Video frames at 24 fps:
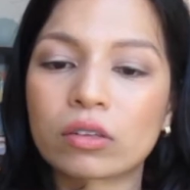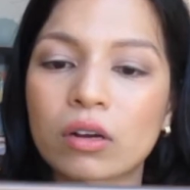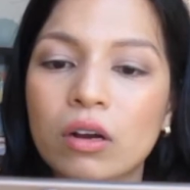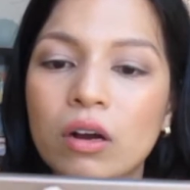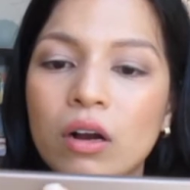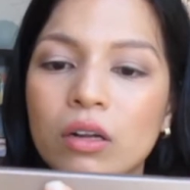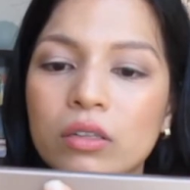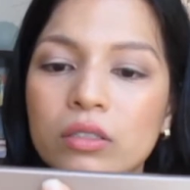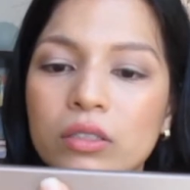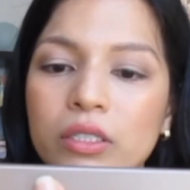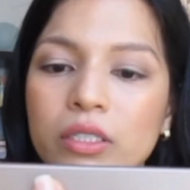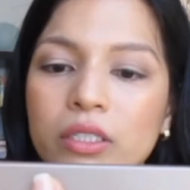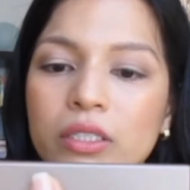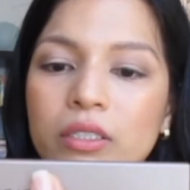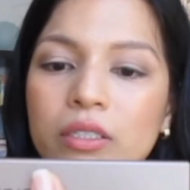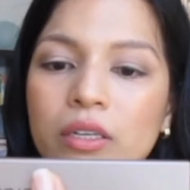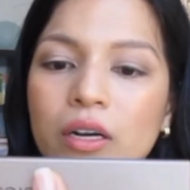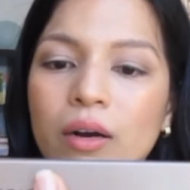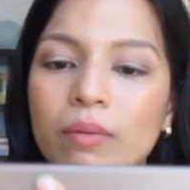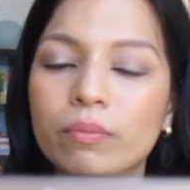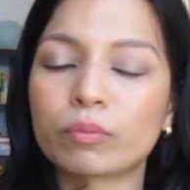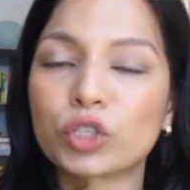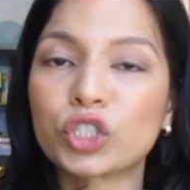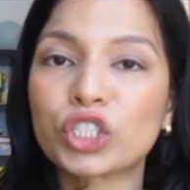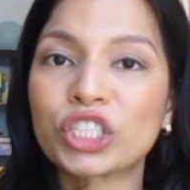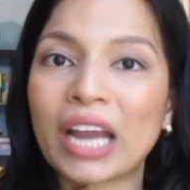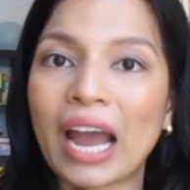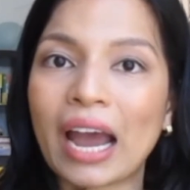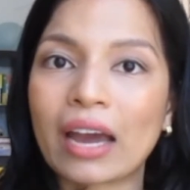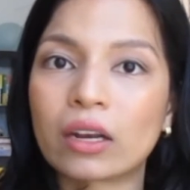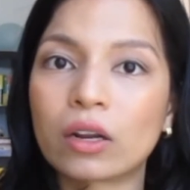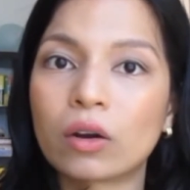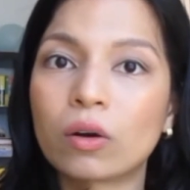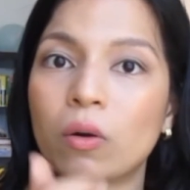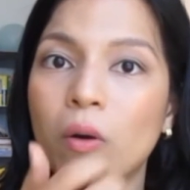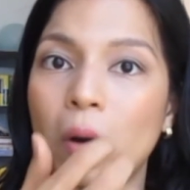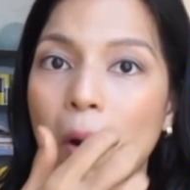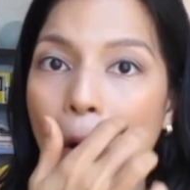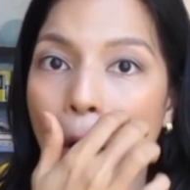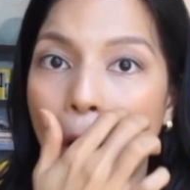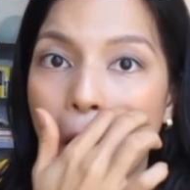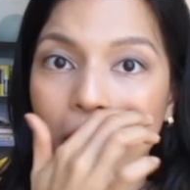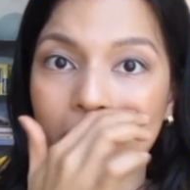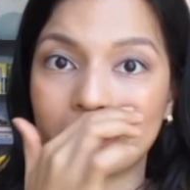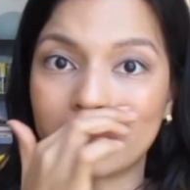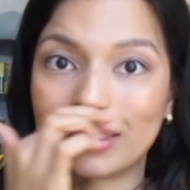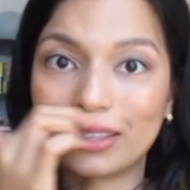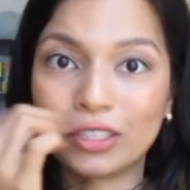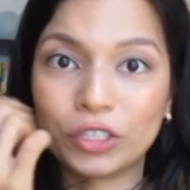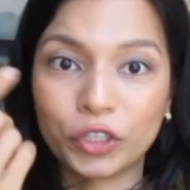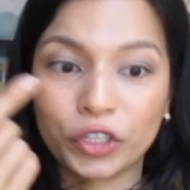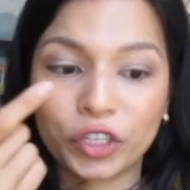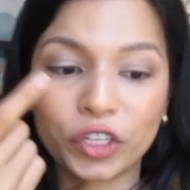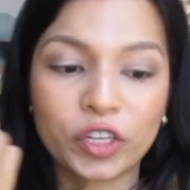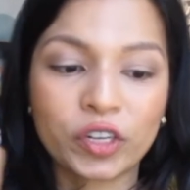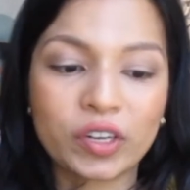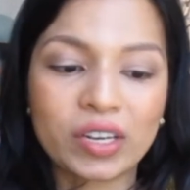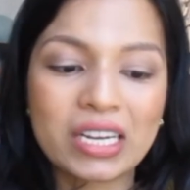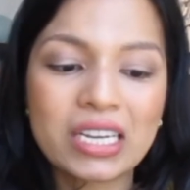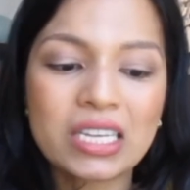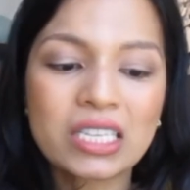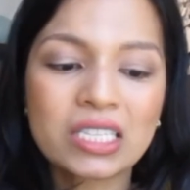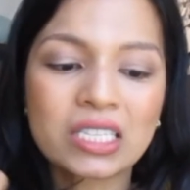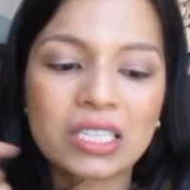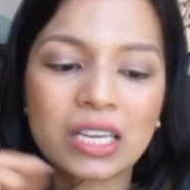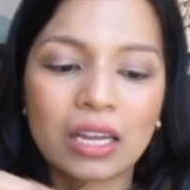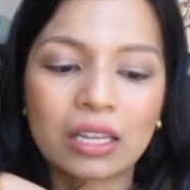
colored shadow on your crease,